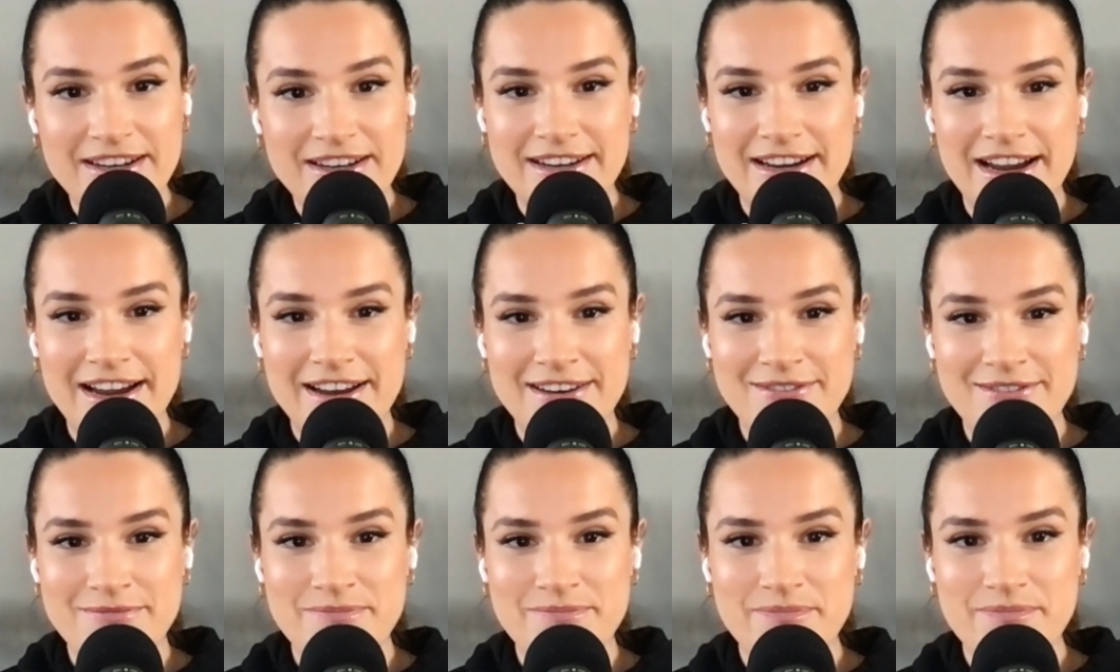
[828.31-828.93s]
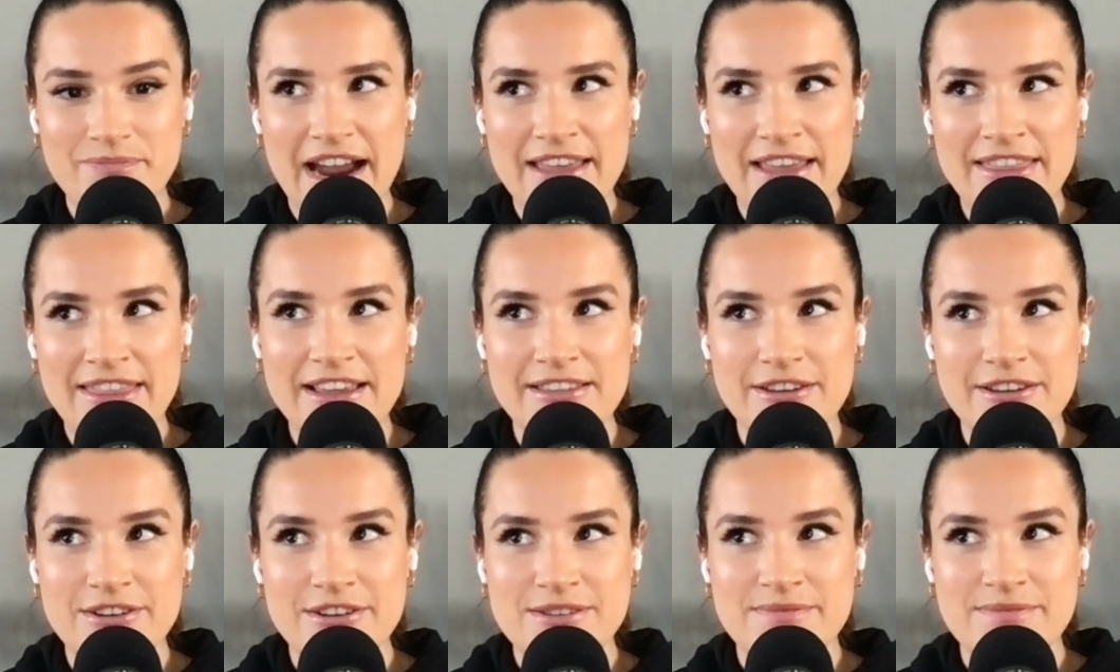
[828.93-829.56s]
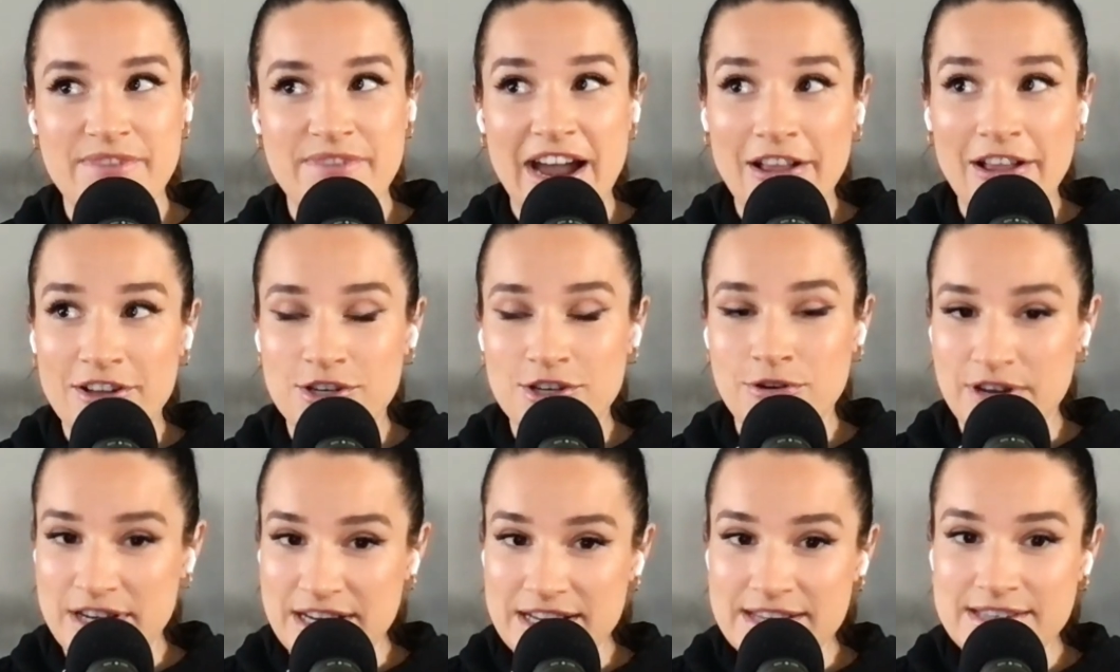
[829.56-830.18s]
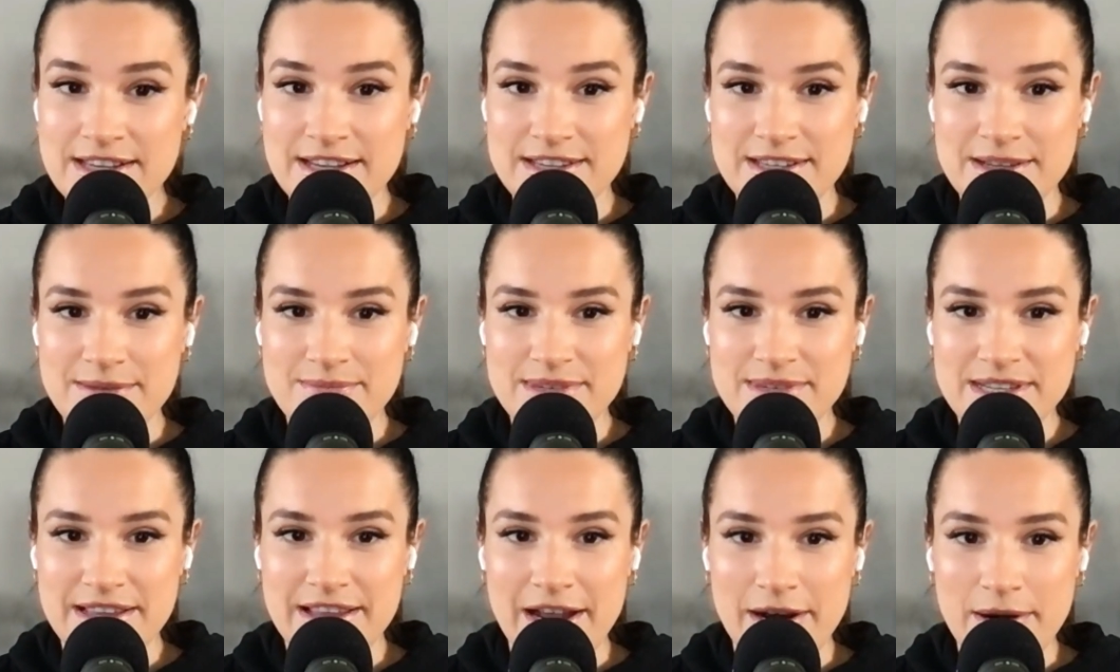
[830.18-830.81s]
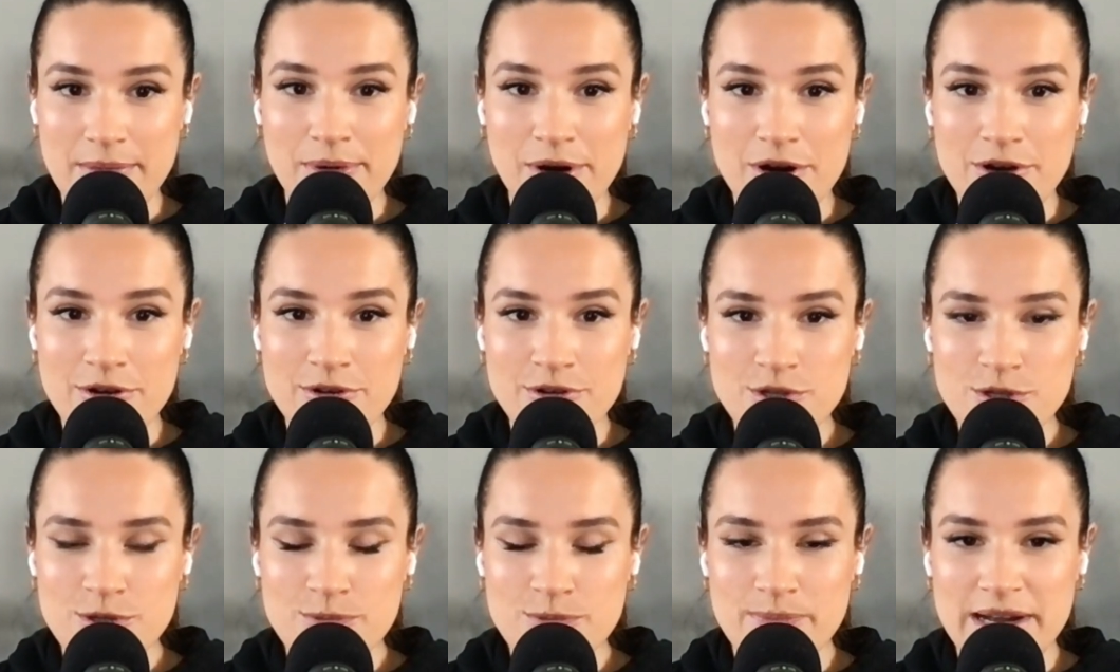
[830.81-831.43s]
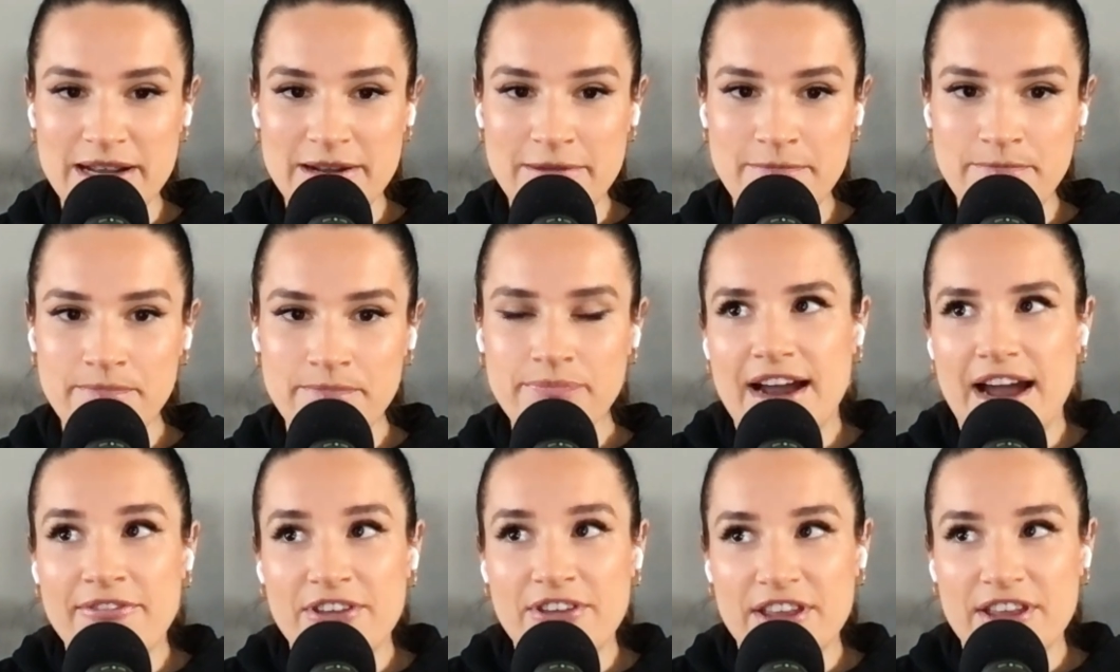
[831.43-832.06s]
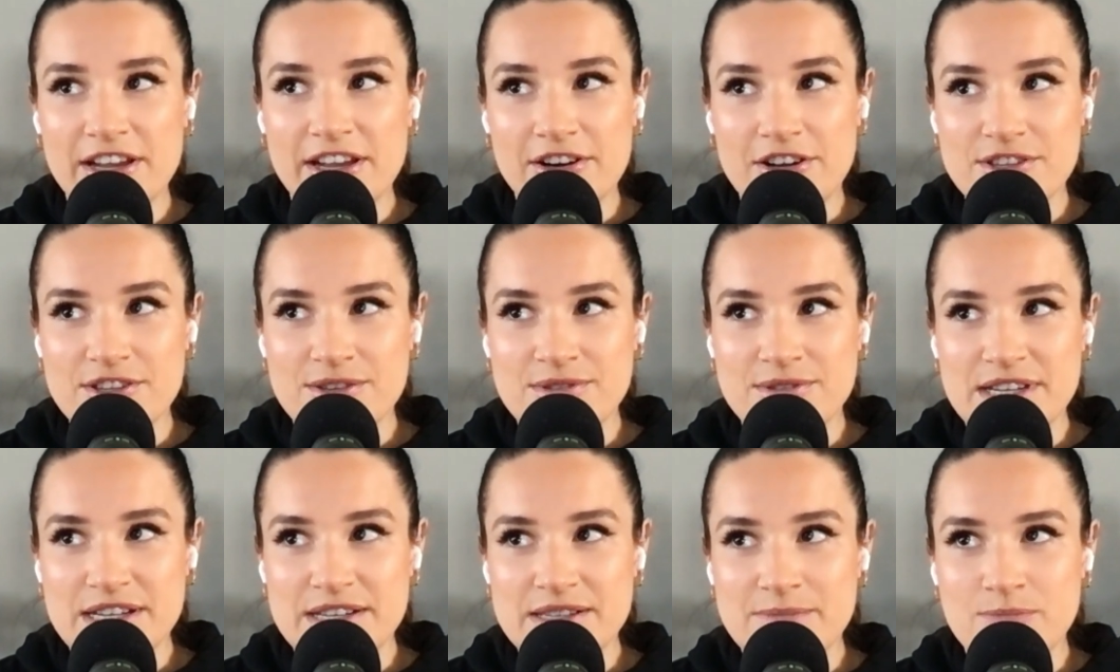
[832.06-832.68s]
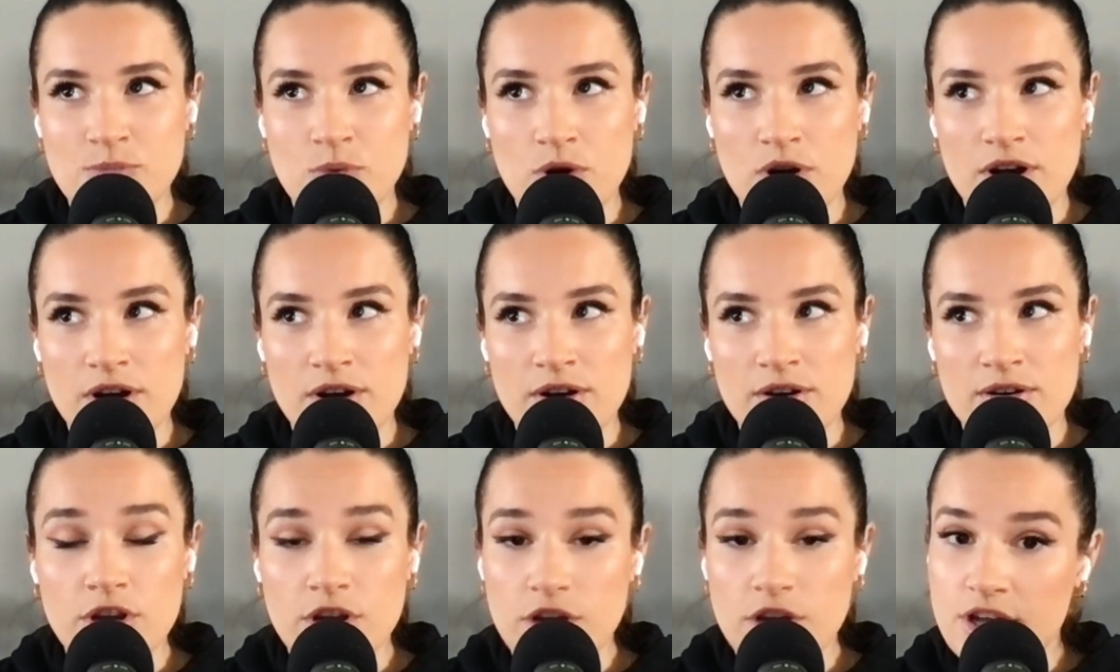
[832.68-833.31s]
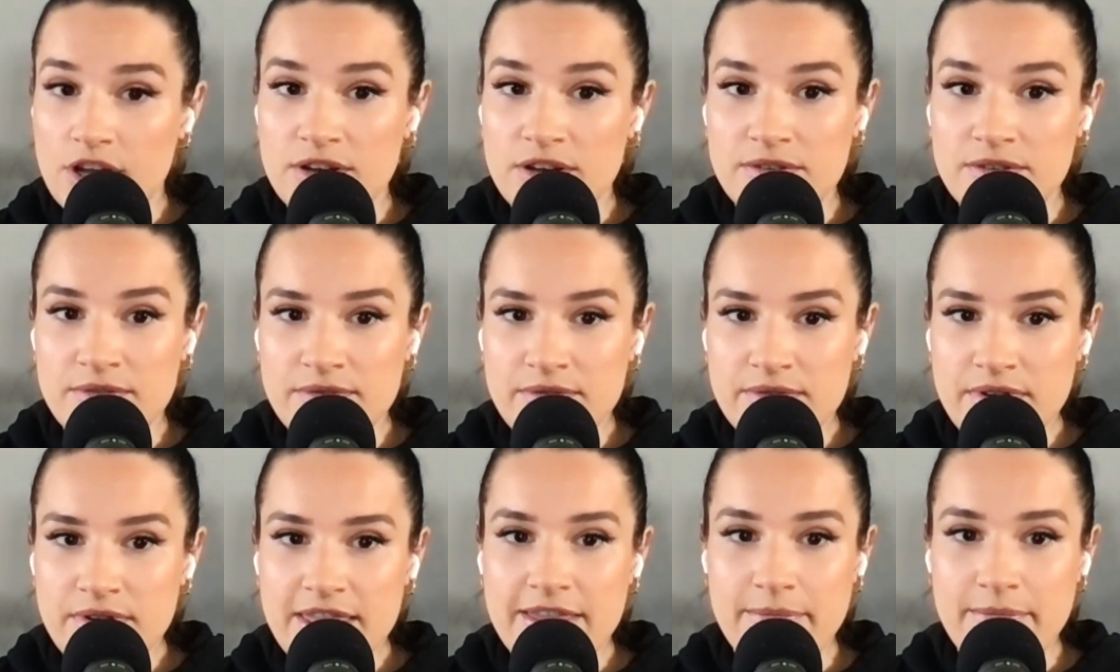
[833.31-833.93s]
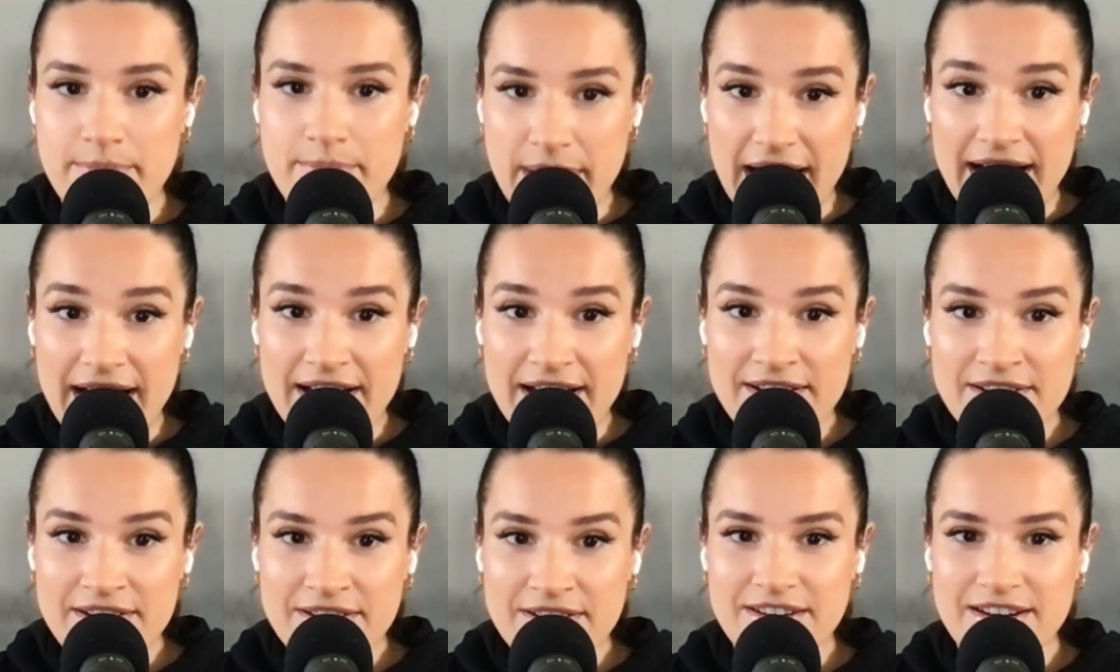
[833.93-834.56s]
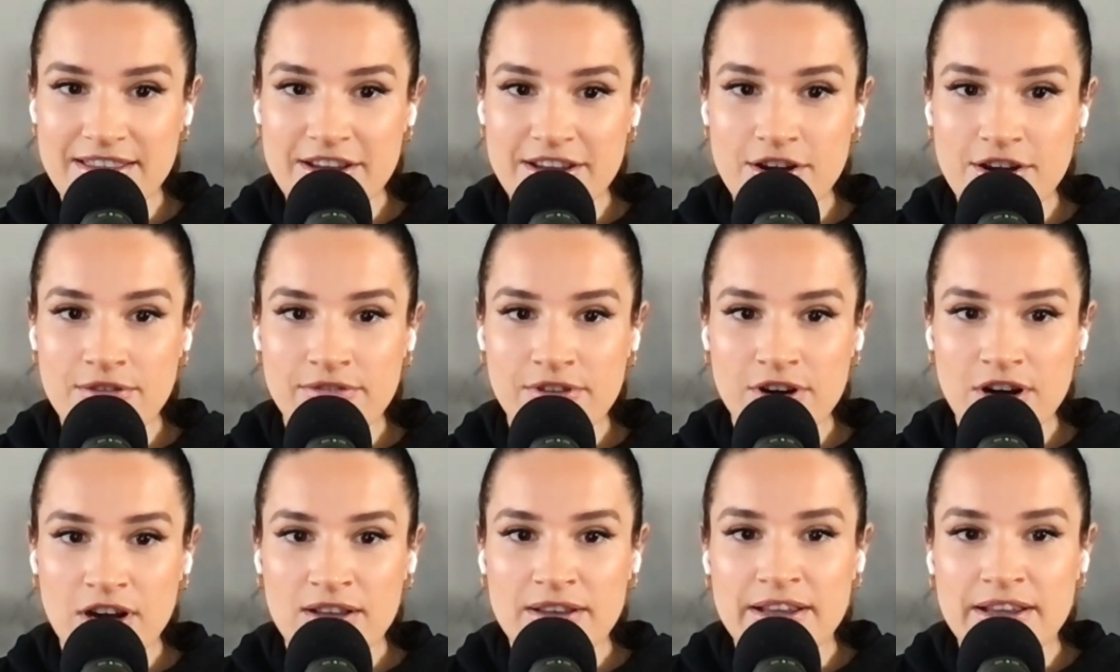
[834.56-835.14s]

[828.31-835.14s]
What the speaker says: And I think there's valid criticism to that approach, but I feel like it also does more good than bad in the overall.